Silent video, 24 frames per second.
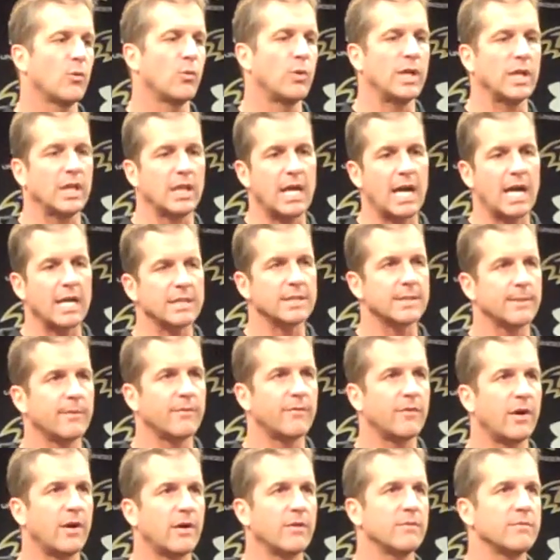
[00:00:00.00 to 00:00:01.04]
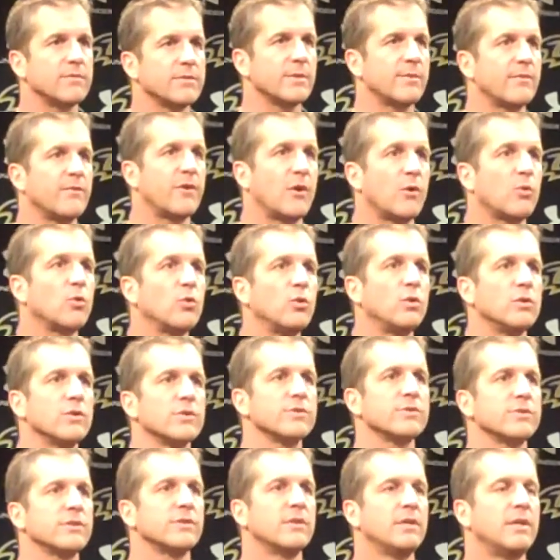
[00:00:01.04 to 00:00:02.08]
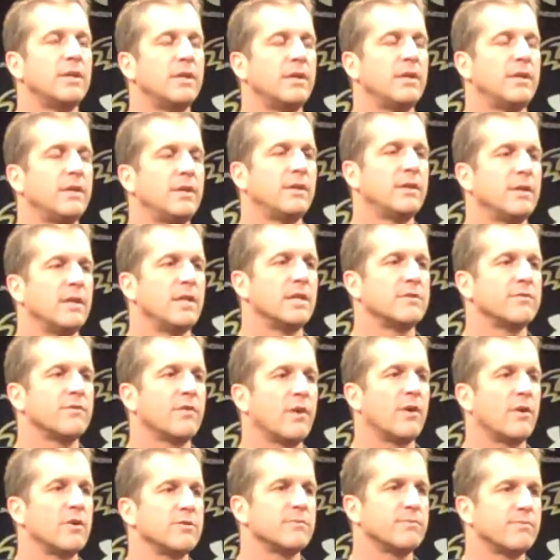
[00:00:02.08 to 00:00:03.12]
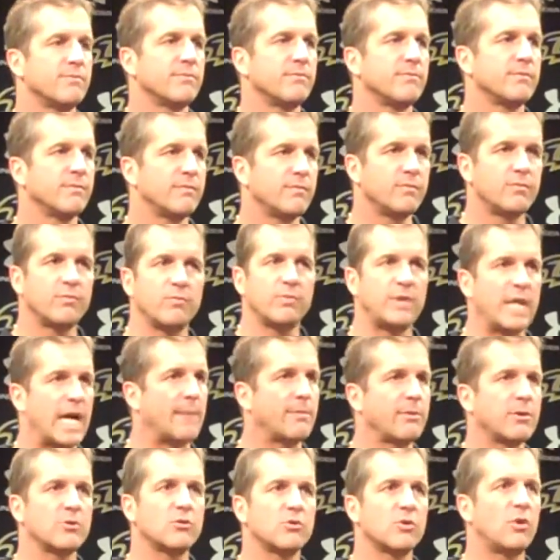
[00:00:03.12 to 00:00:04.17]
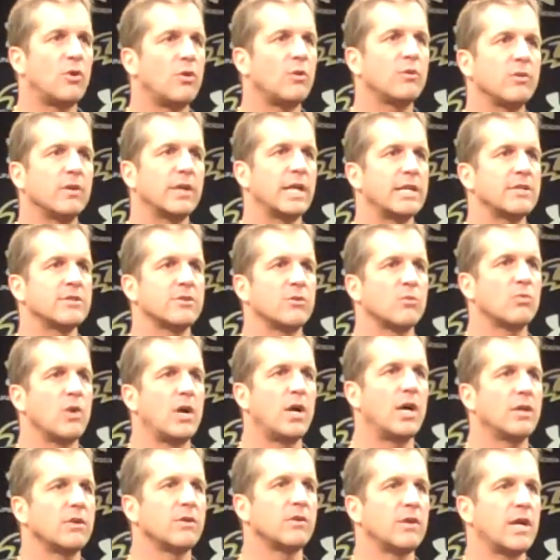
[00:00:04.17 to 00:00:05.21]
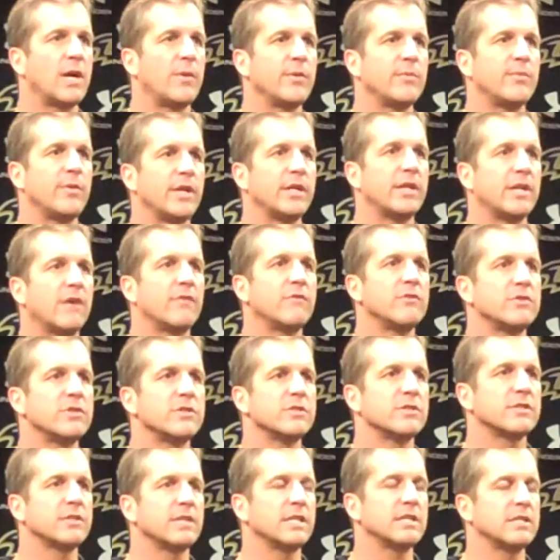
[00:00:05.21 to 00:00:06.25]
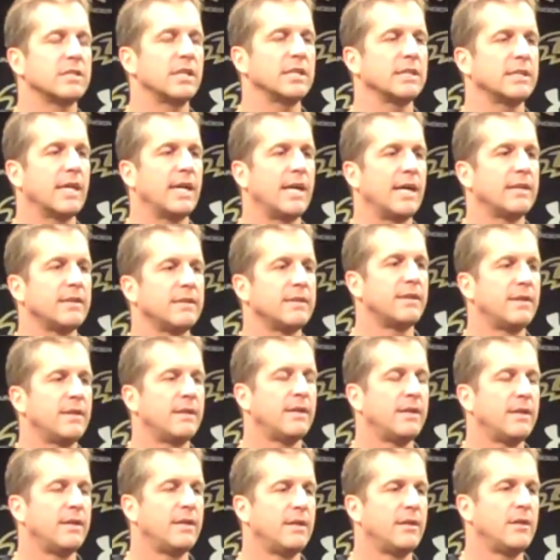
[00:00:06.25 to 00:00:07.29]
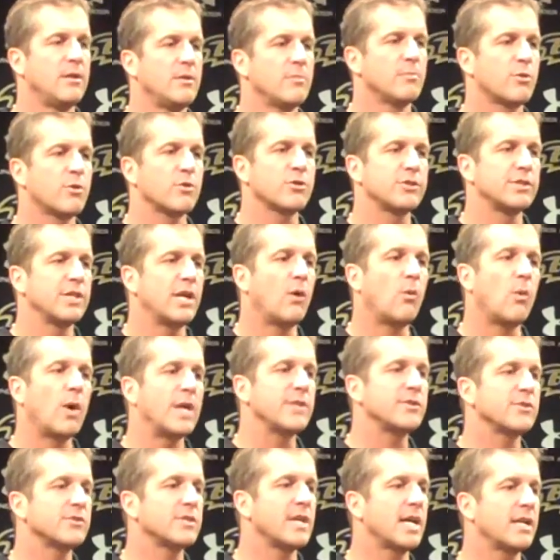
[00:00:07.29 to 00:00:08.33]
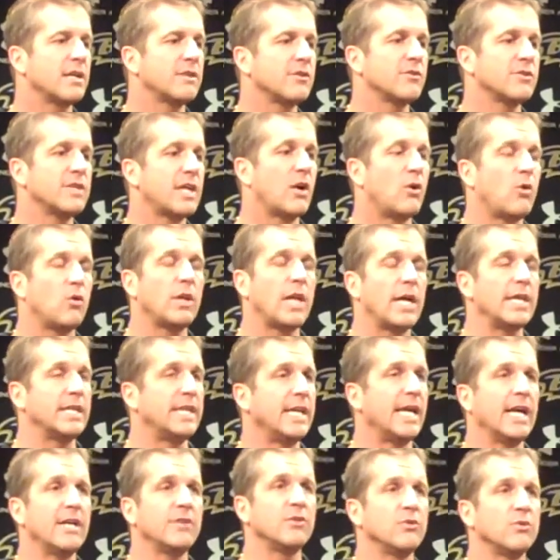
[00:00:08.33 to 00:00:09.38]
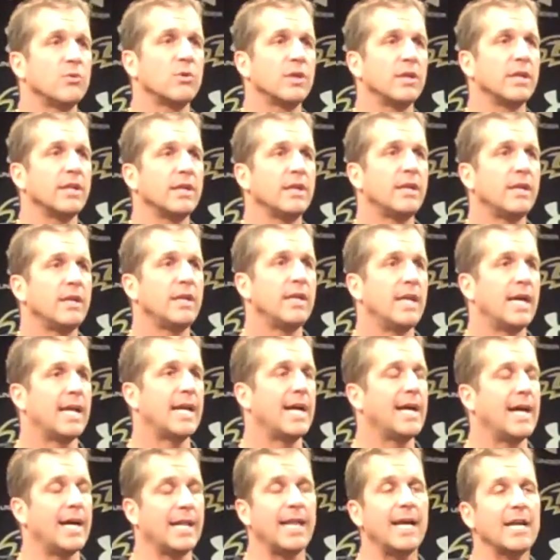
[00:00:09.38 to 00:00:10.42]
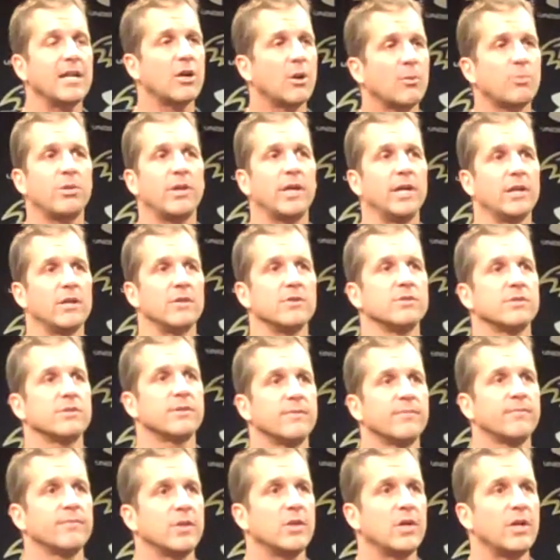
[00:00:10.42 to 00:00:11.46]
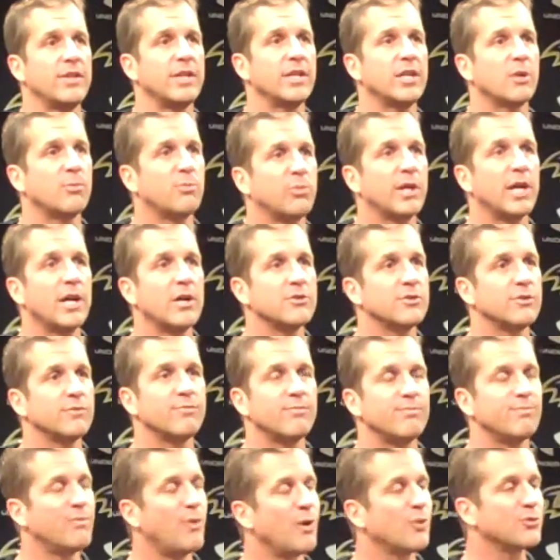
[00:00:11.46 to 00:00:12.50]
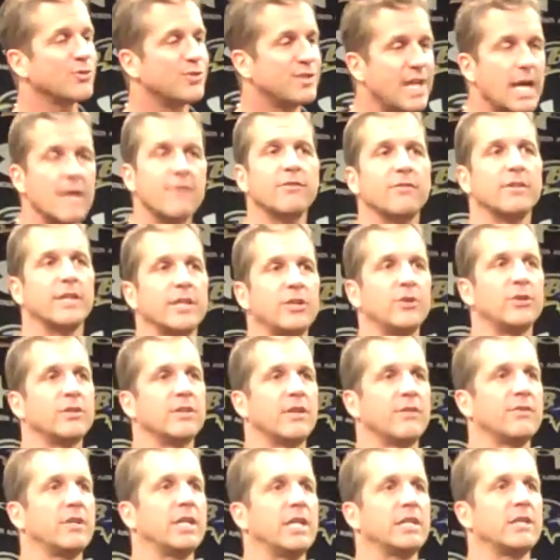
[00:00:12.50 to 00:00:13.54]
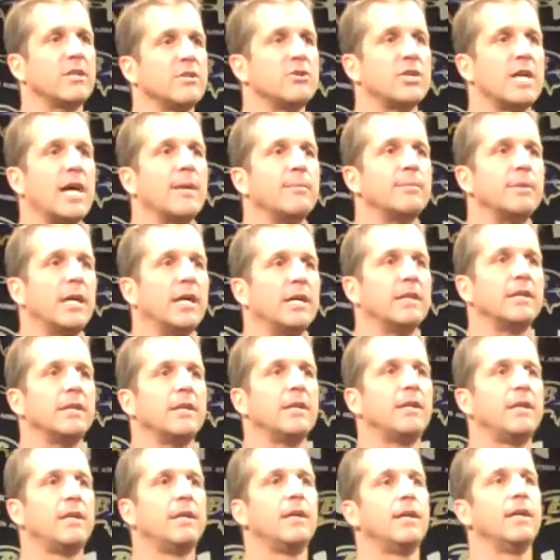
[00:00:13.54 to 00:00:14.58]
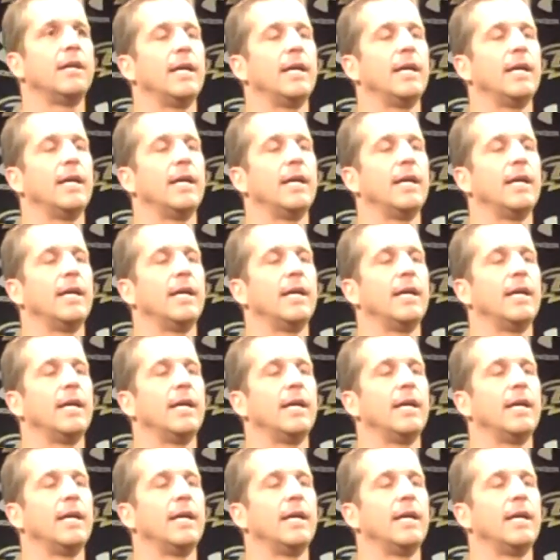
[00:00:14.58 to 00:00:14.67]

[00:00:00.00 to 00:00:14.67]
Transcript: realign some of our rules as far as gap control against the run or how we play coverages and things like that. Personnel-wise, there's not a whole lot you can do really, and I like our players. I think our players are most definitely good enough to get the job done,